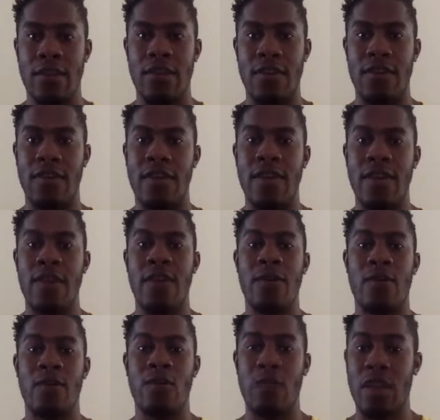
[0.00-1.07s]
good
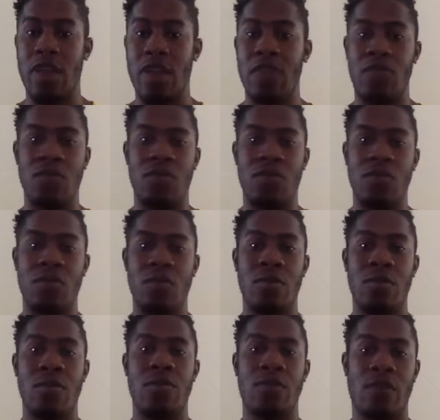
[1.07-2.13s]

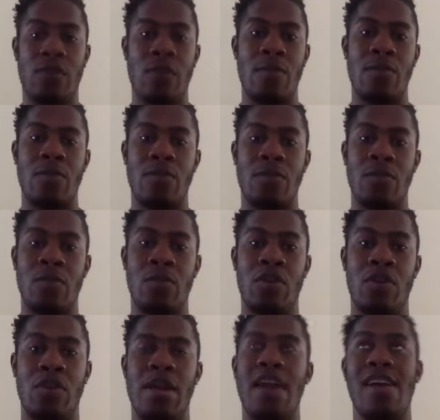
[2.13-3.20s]
relationship with a farmer
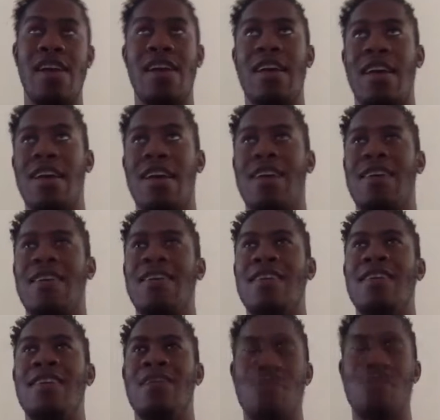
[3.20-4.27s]
somewhere, aka
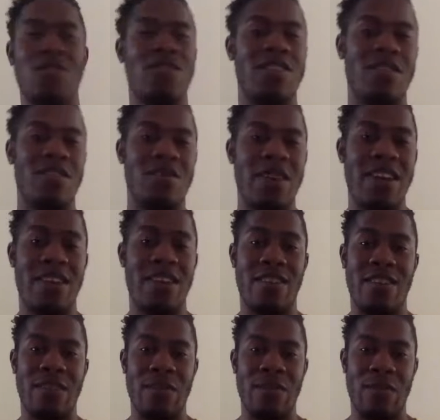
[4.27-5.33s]
you're on the
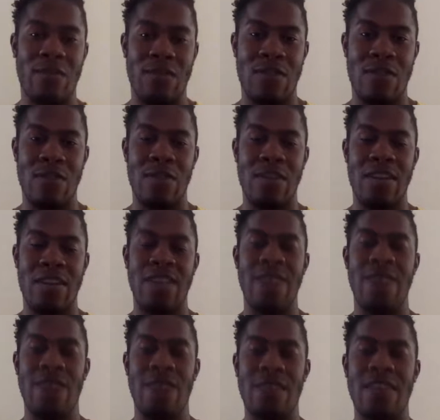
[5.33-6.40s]
radar of a farmer and
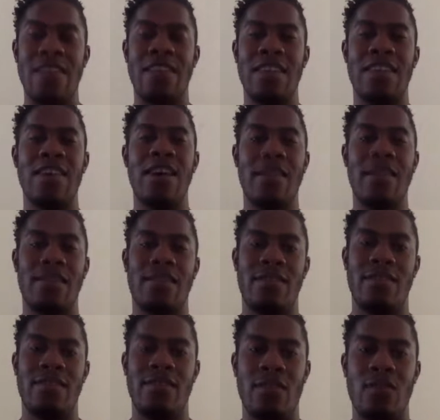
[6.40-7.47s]
he fucking likes
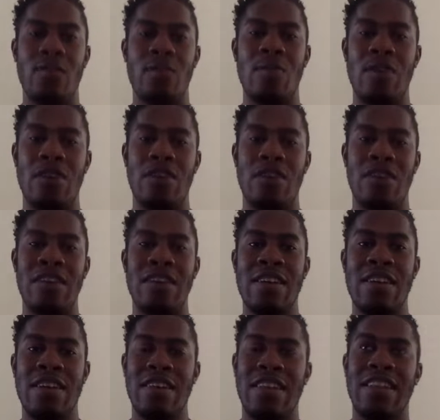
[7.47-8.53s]
you so much
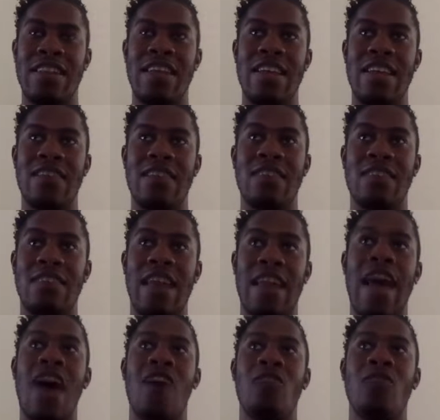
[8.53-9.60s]
that he's
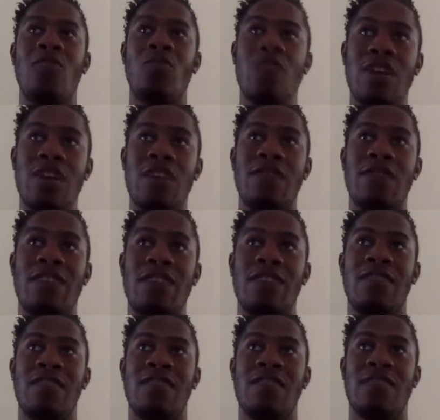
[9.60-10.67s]
allowed one of
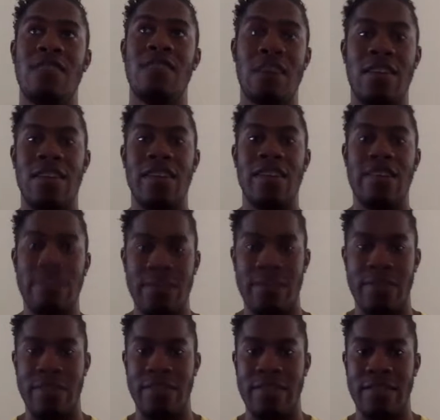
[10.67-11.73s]
his selling
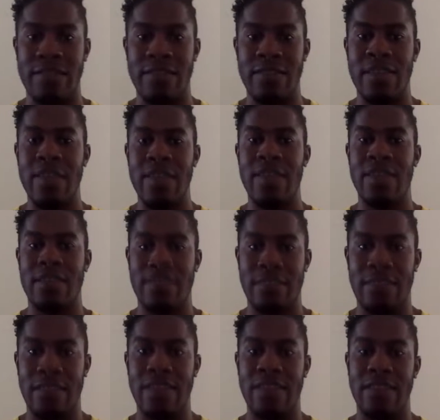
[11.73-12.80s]
sources to
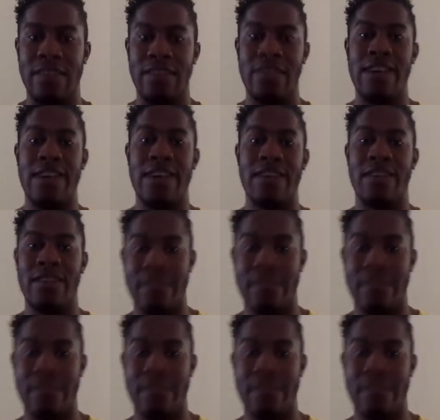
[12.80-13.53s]
sell it to you at a